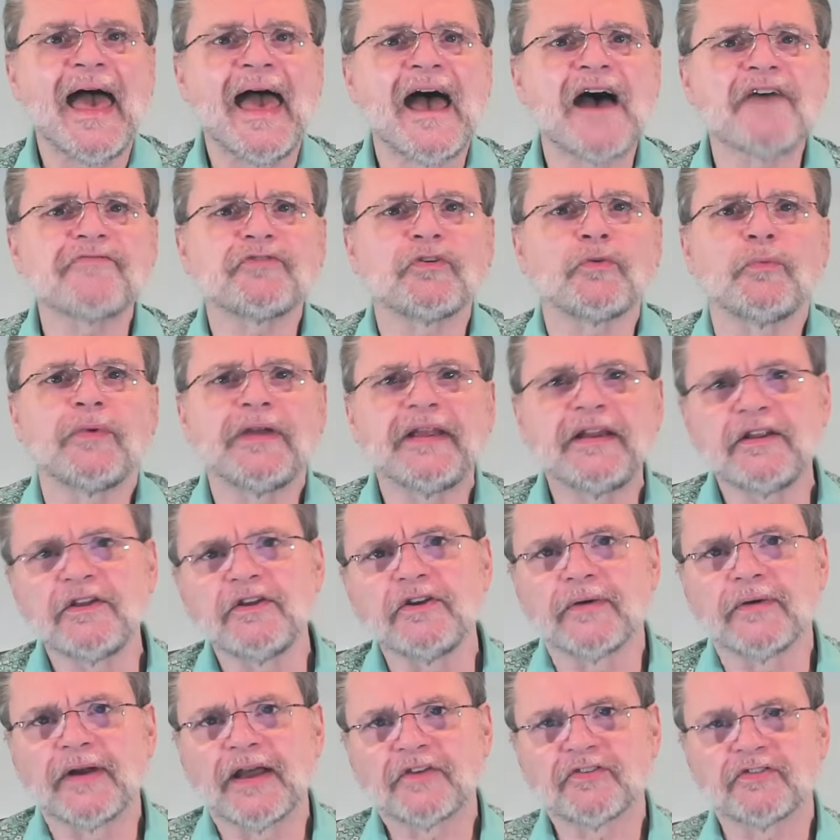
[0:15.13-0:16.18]
After reading
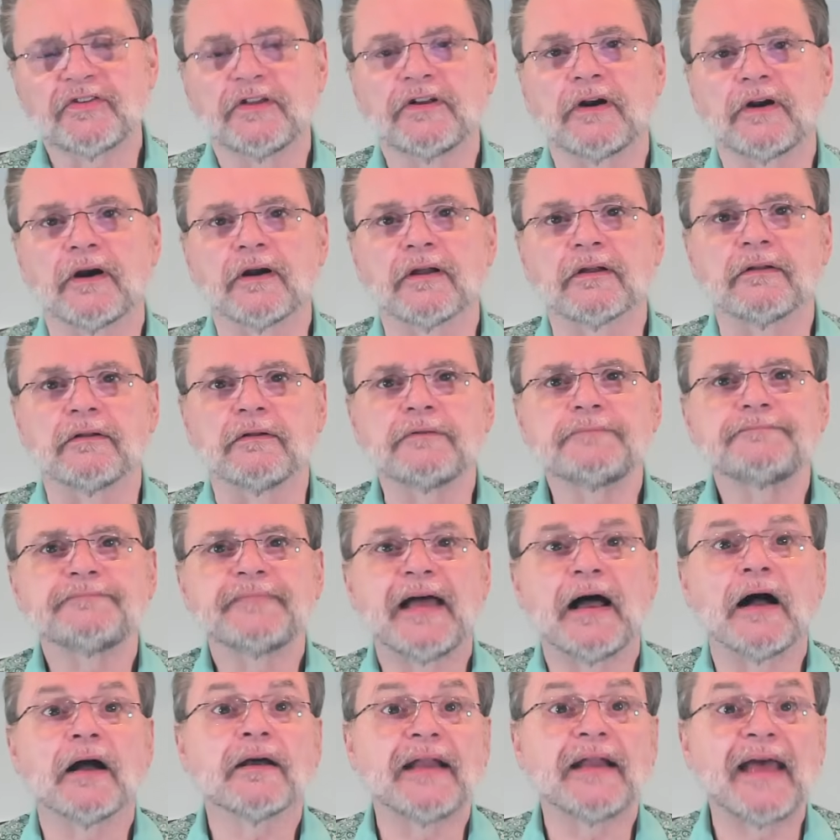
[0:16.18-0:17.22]
your excellent article,
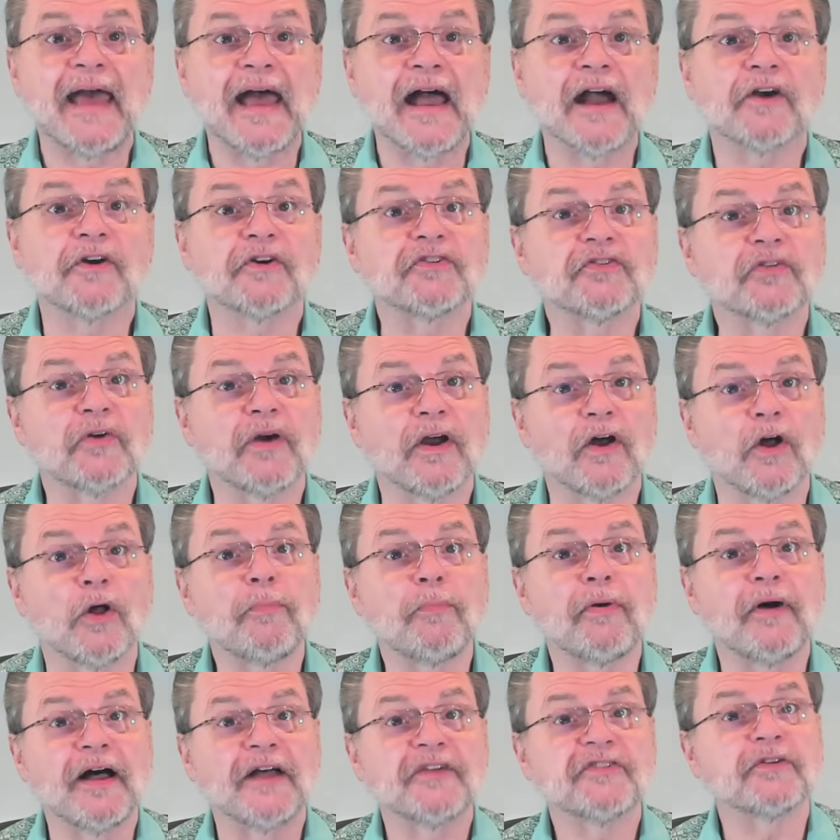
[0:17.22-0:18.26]
How Can a Hacker Try All
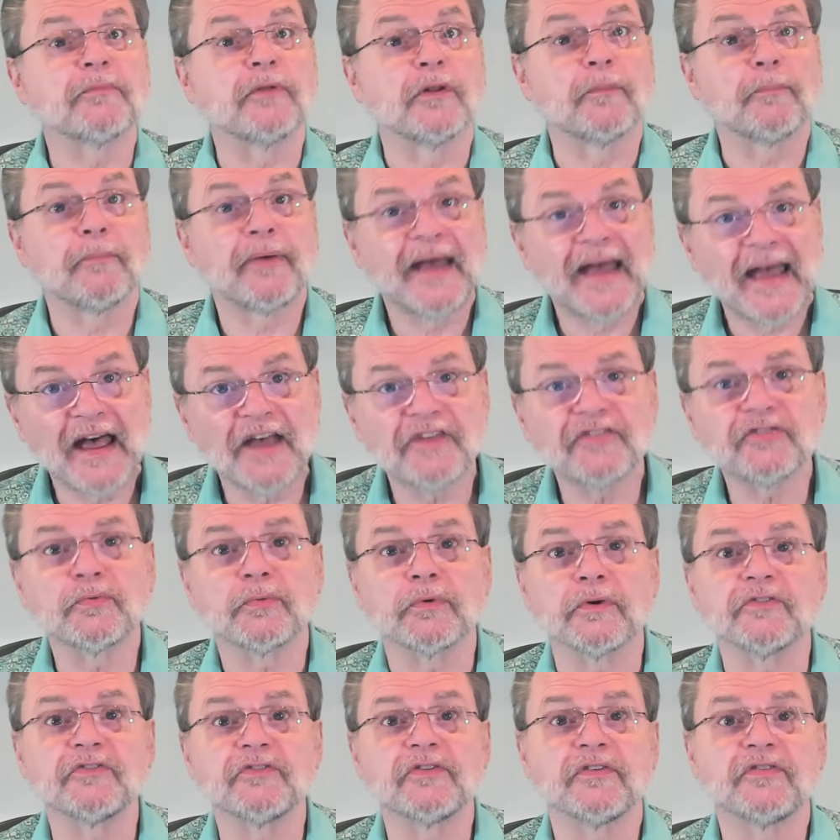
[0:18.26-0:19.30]
Possible
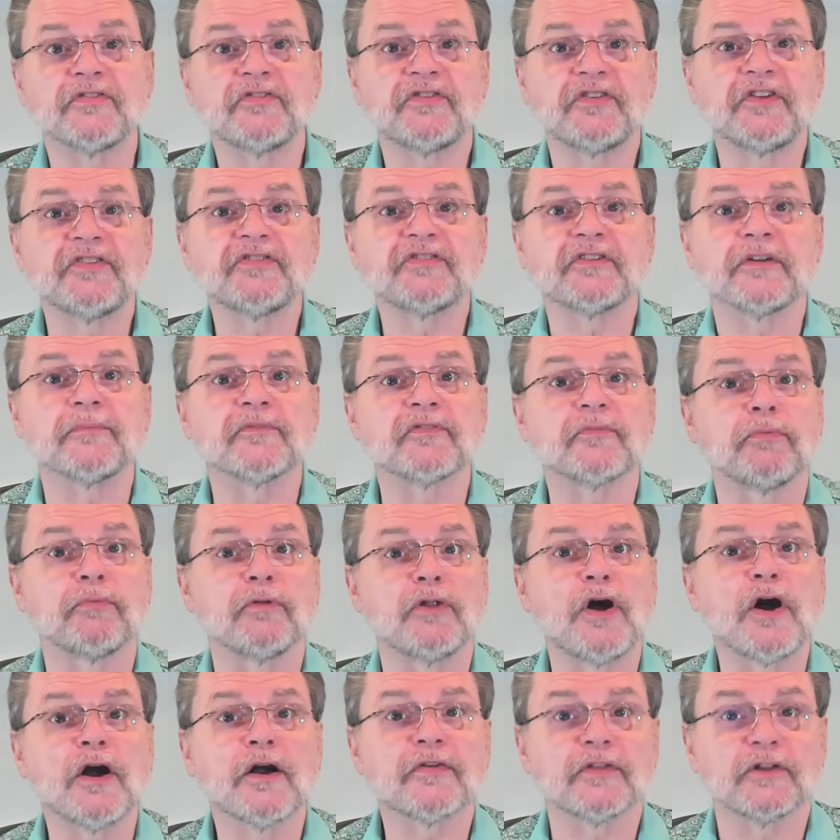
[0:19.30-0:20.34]
Passwords If Systems
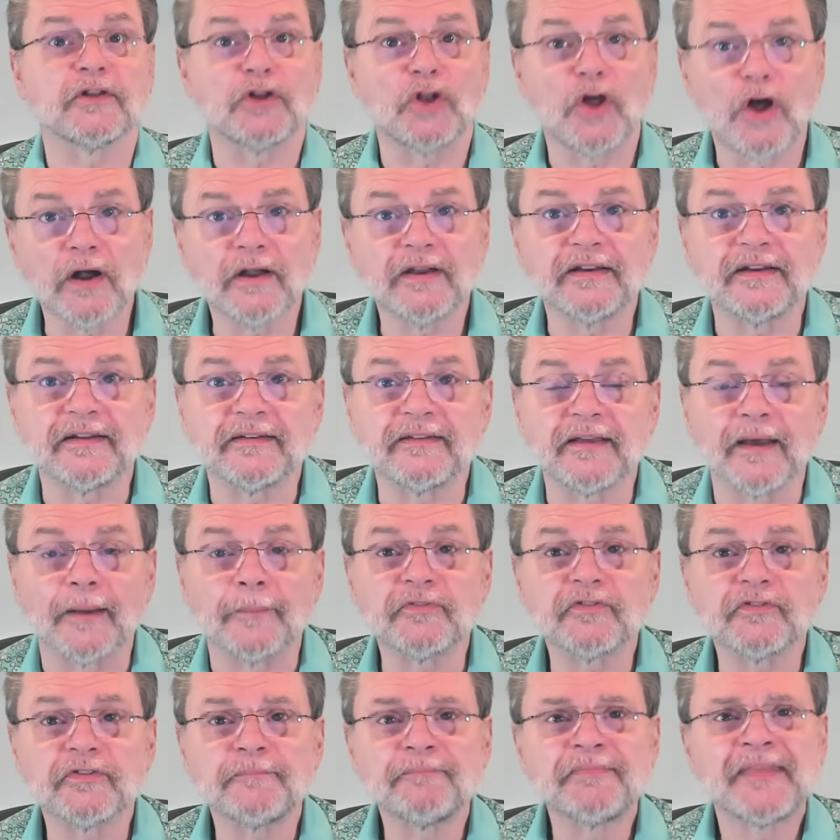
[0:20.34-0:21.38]
Block the Login
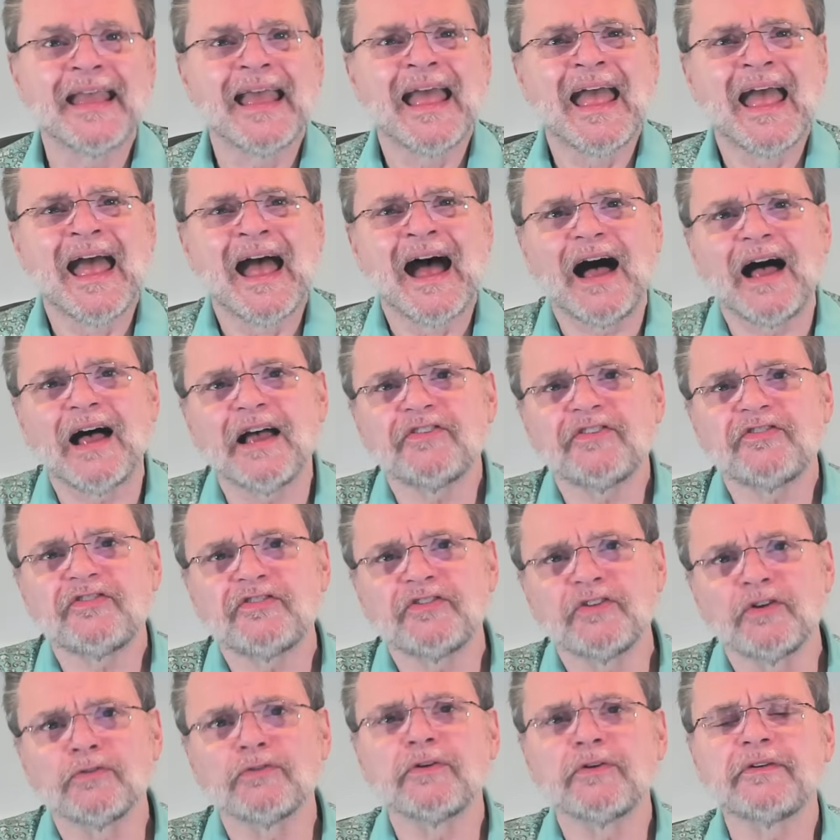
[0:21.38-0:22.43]
Attempts? I
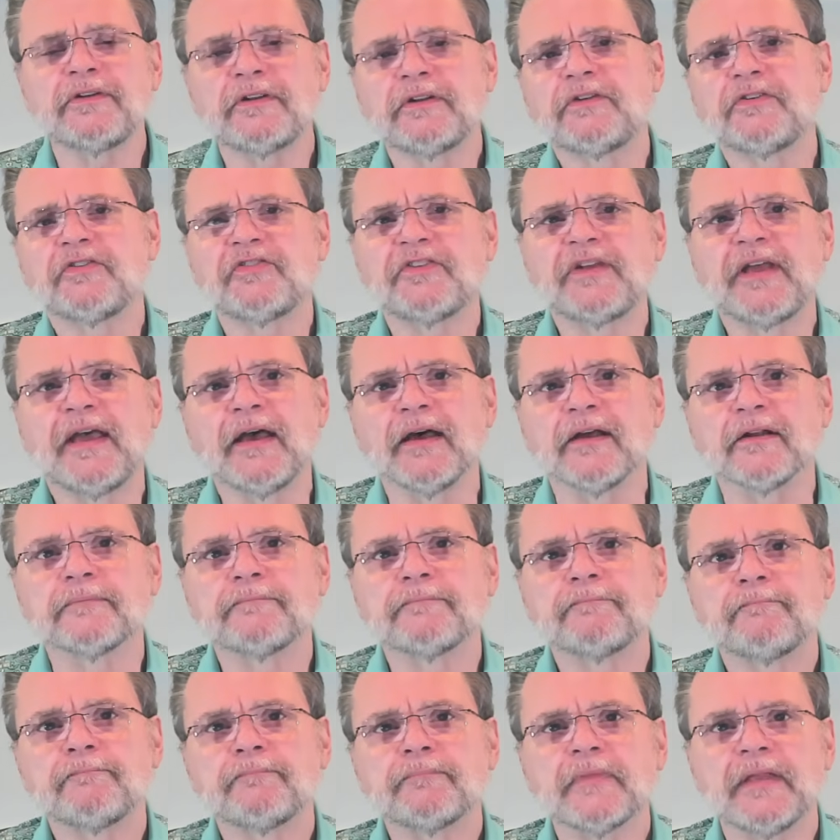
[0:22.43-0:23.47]
still don't understand.
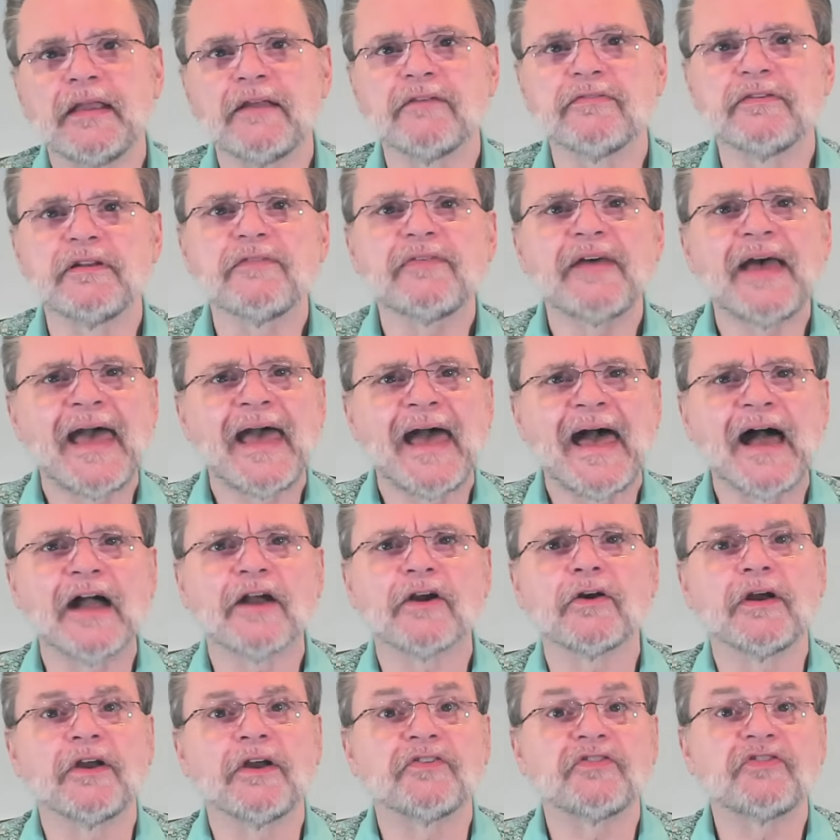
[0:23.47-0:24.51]
Even if a
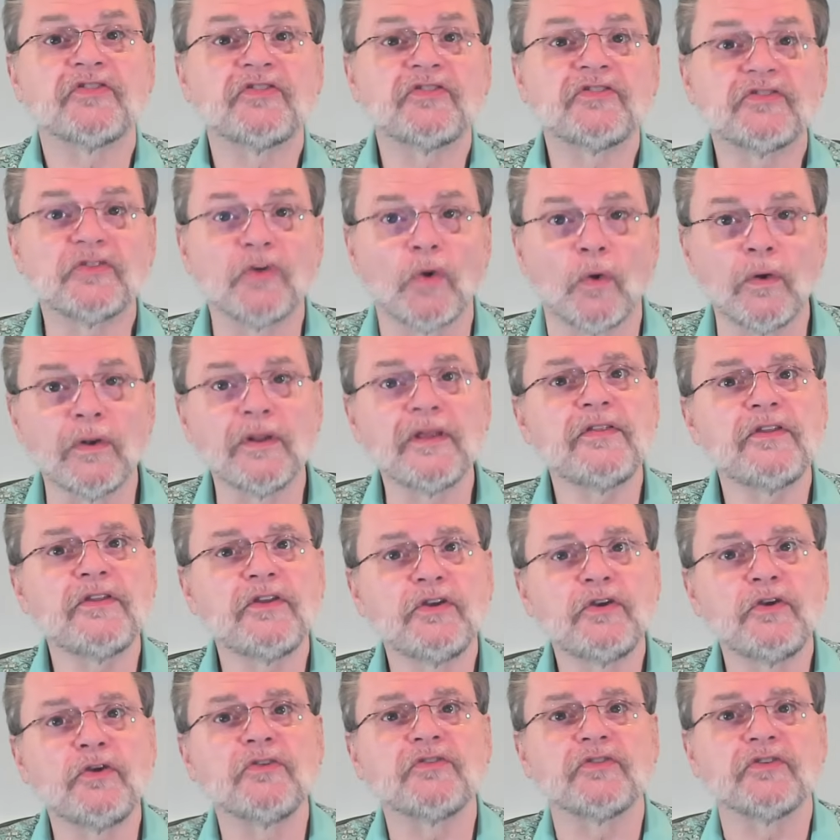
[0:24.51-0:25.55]
hacker has stolen the
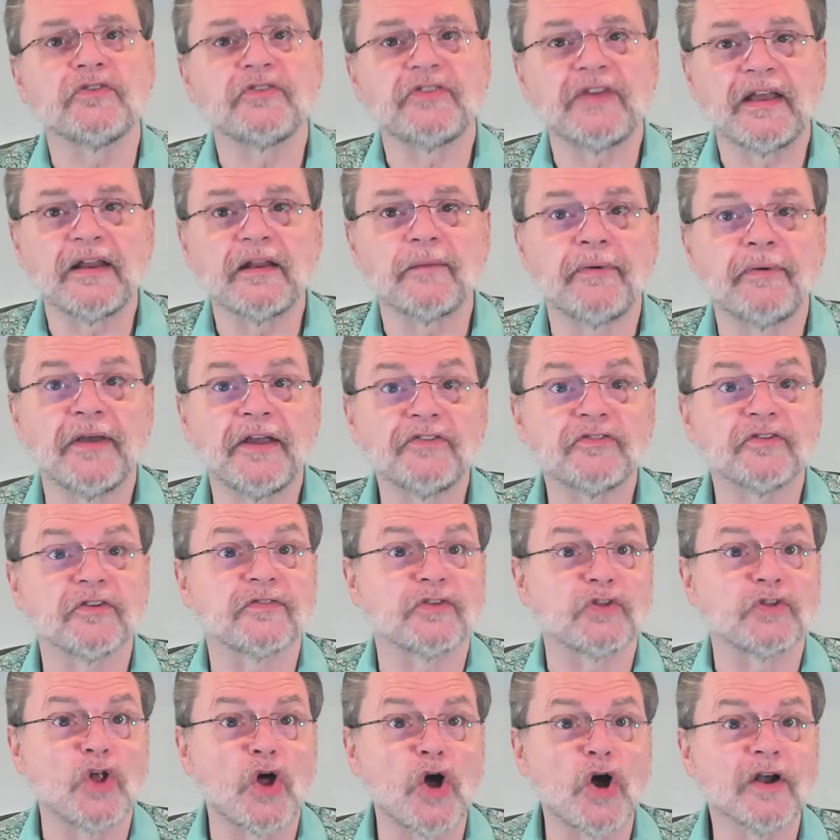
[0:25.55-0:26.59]
user database of
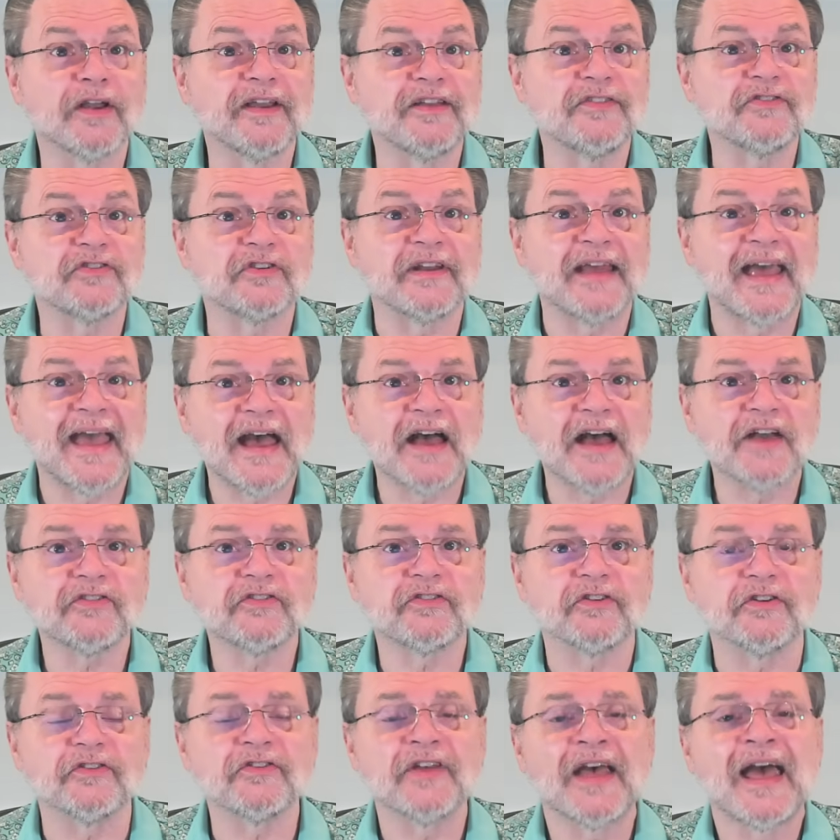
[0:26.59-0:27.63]
logins and
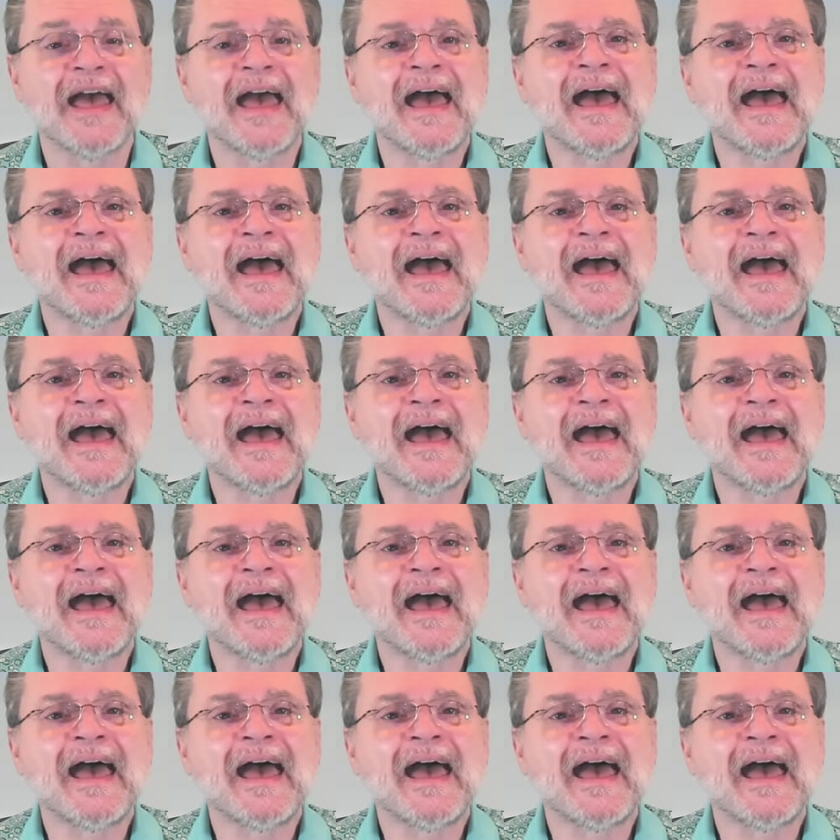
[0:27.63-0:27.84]
hashes,